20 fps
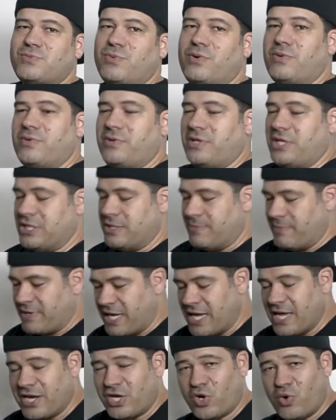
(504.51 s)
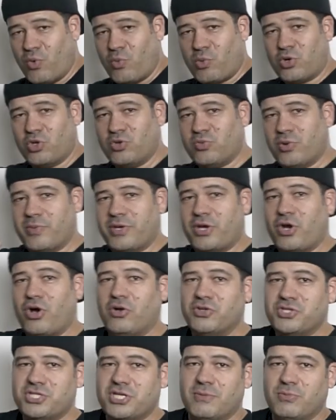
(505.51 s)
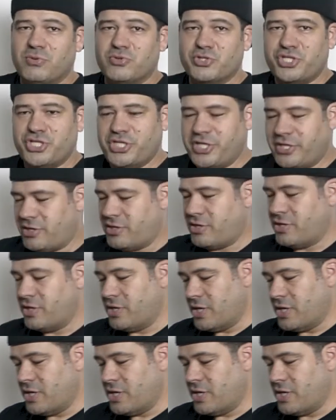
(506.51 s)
Well, in the mechanical world, what we call double shear.